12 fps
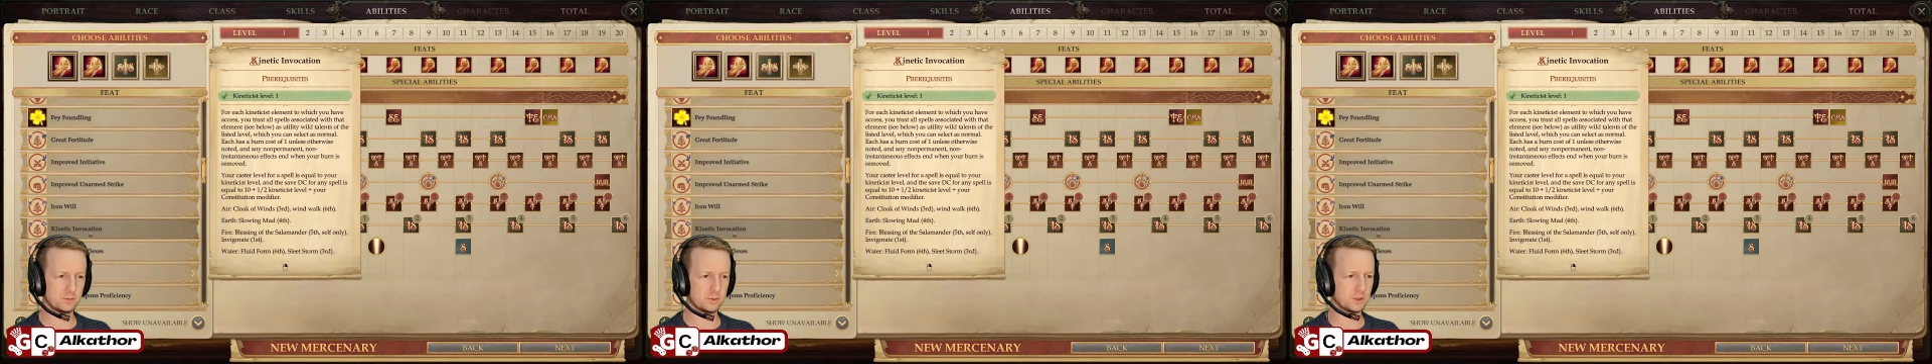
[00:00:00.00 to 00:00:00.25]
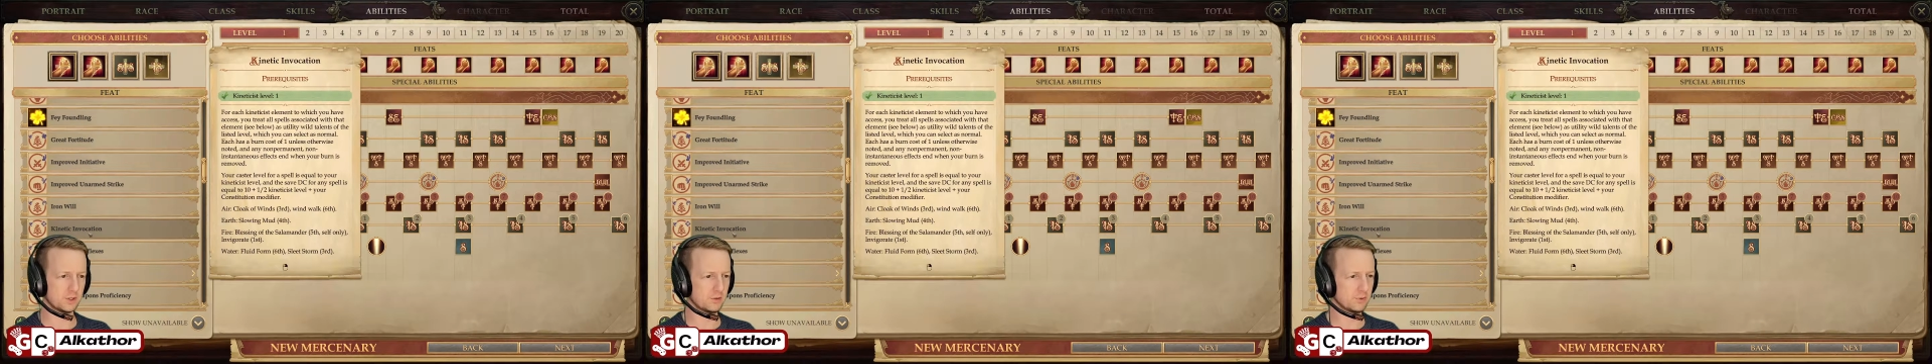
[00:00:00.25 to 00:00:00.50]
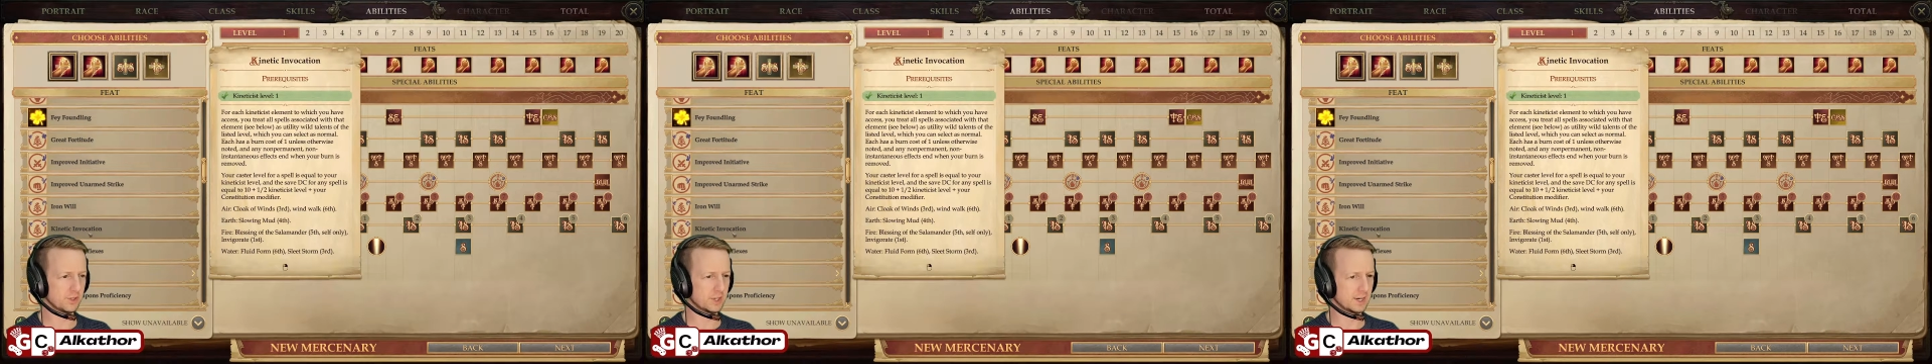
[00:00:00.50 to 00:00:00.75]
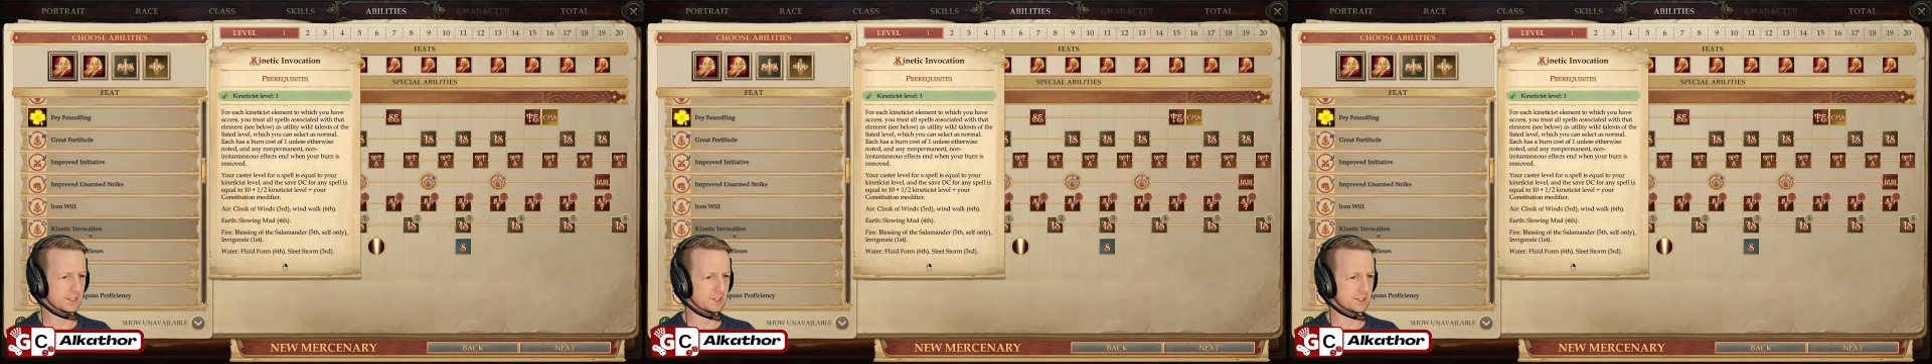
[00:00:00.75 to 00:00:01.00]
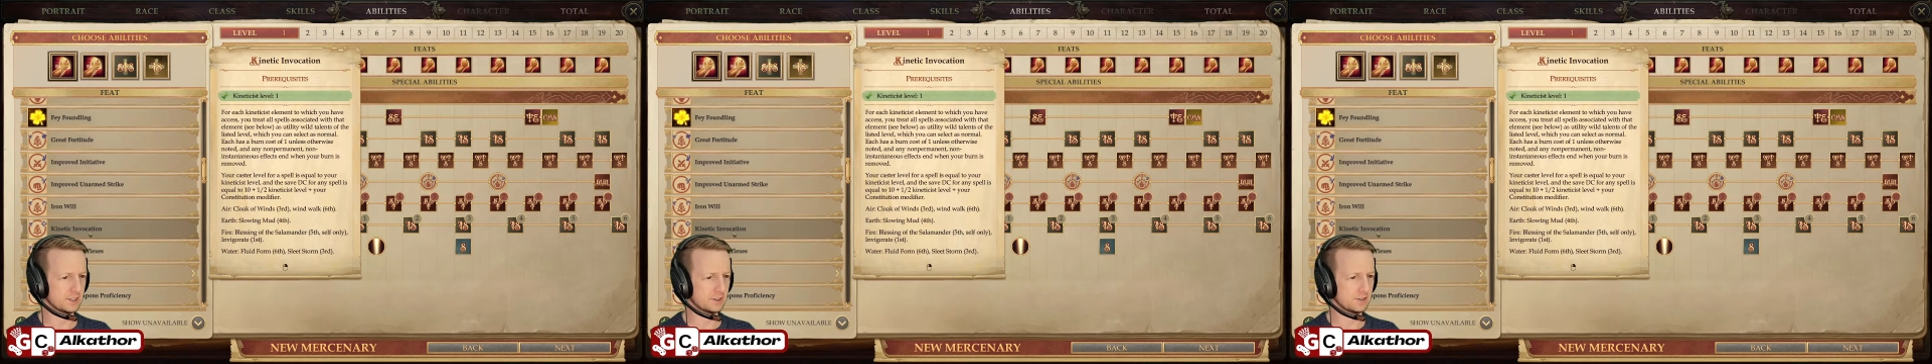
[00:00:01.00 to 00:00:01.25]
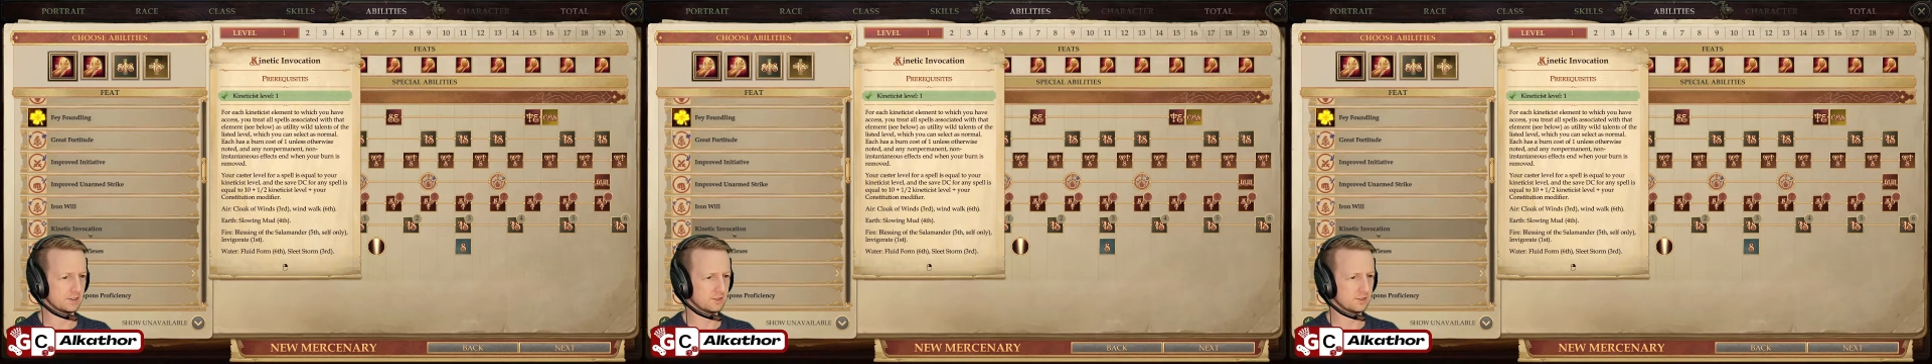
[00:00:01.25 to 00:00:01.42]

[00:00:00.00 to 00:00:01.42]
We got invocation.